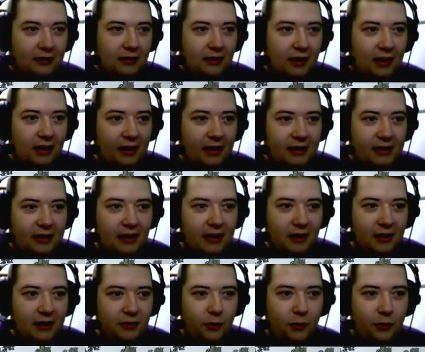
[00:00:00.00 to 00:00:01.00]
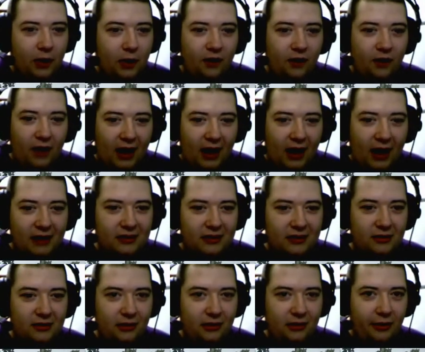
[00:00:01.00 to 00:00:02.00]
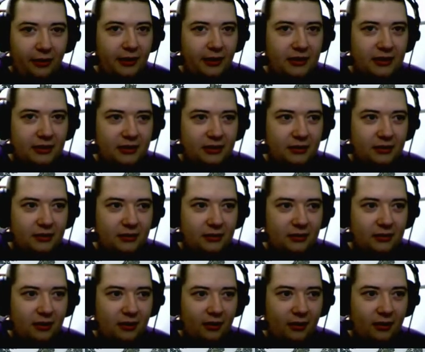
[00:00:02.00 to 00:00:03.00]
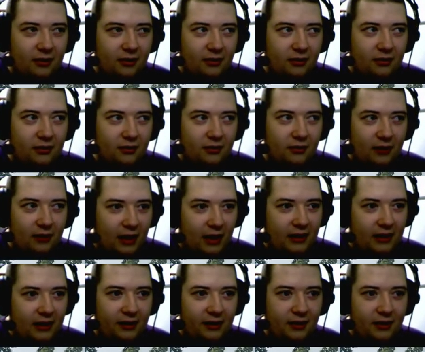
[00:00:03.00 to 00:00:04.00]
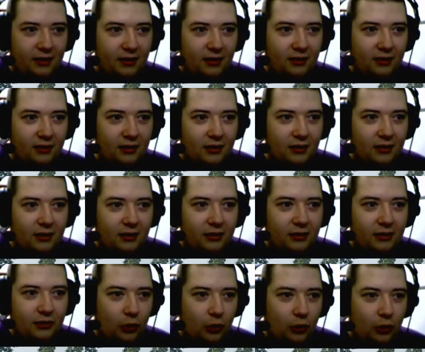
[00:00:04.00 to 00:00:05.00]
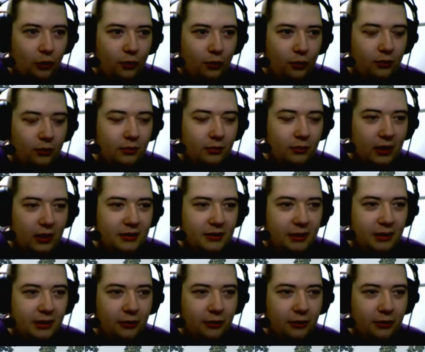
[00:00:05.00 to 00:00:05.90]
And the M12 hasn't noticed anything. So, I don't